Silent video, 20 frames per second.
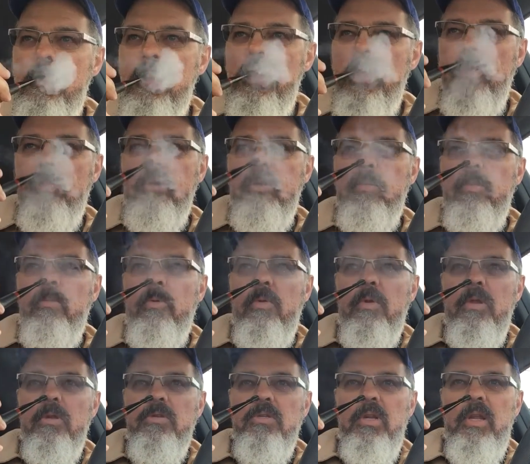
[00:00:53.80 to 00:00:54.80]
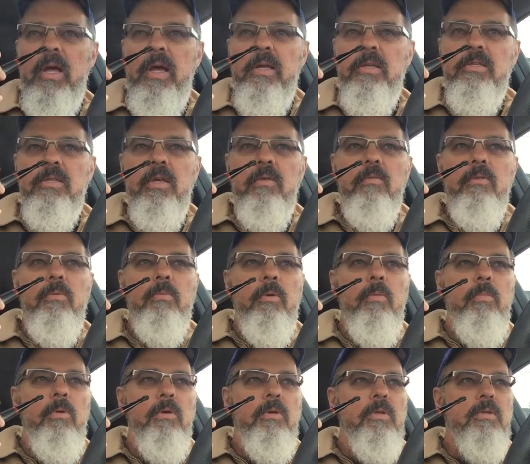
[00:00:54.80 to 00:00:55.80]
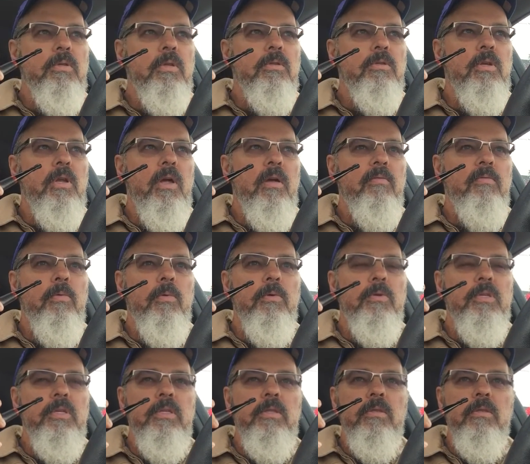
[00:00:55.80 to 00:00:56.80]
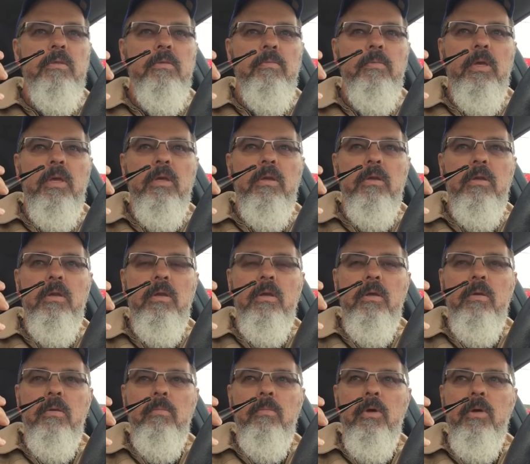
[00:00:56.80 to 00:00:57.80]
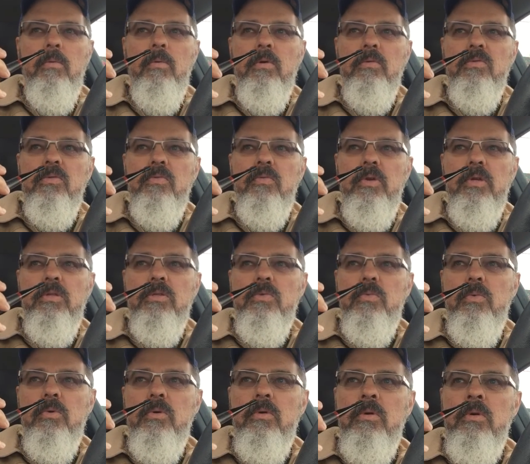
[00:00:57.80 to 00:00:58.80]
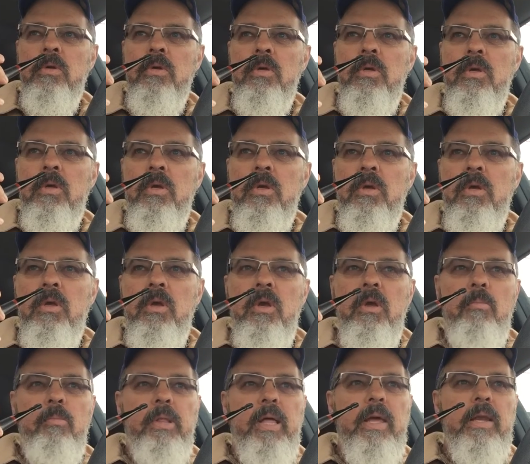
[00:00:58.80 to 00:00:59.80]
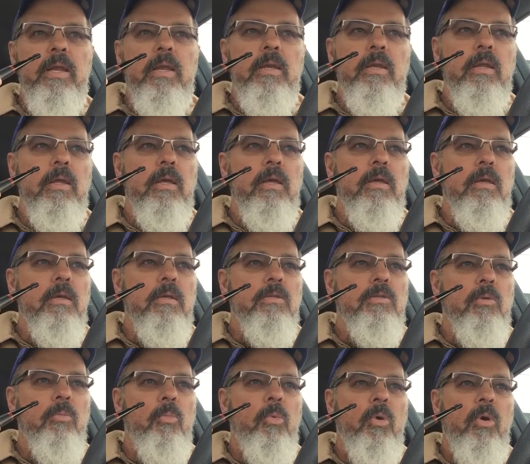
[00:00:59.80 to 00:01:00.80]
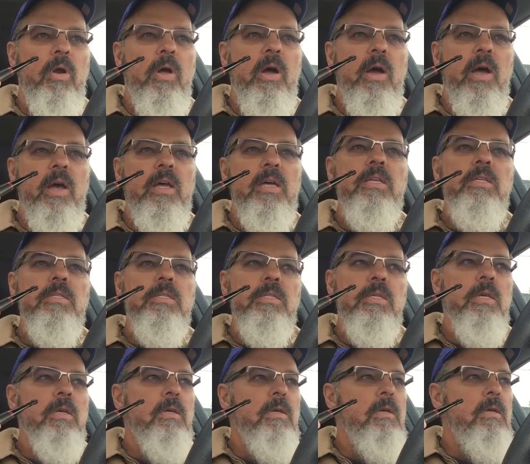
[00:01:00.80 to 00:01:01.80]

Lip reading: He happened to be born on July 7th. My birthday's on July 14th, and my wife's friends were planning a surprise